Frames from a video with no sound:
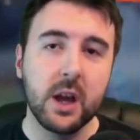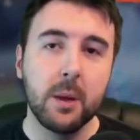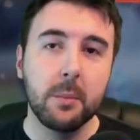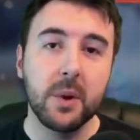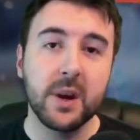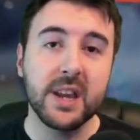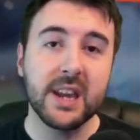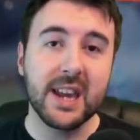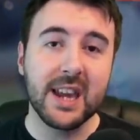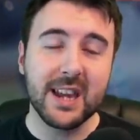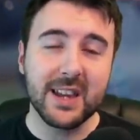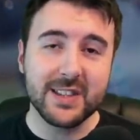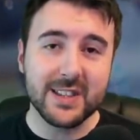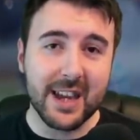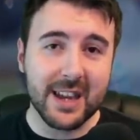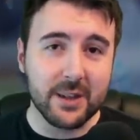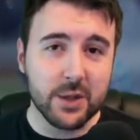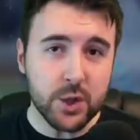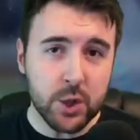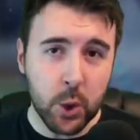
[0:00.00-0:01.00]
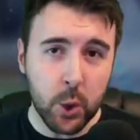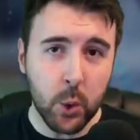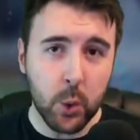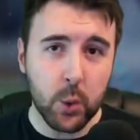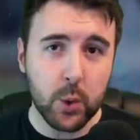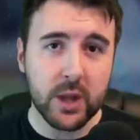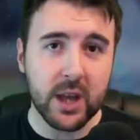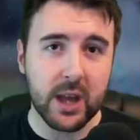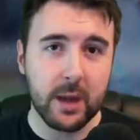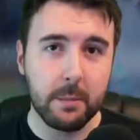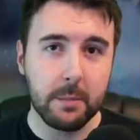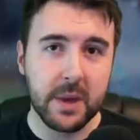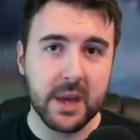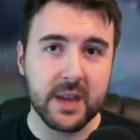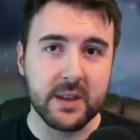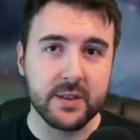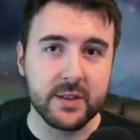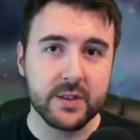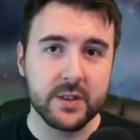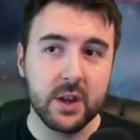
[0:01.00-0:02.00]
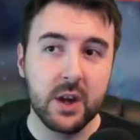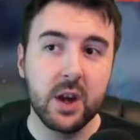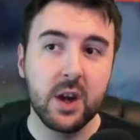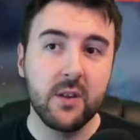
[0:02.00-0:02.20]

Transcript: but he is a toolkit piece